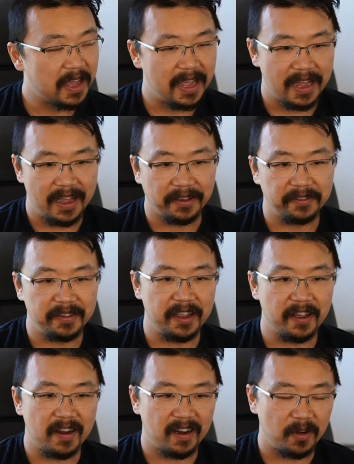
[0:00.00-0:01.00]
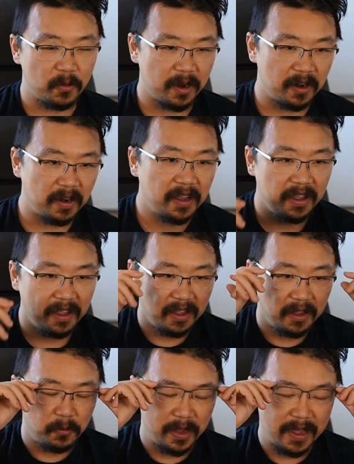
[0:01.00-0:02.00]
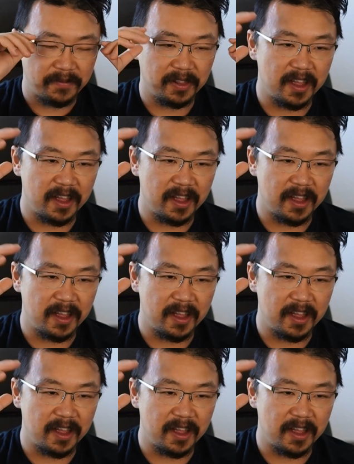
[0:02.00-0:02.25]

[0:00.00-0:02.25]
AI SDR, where we have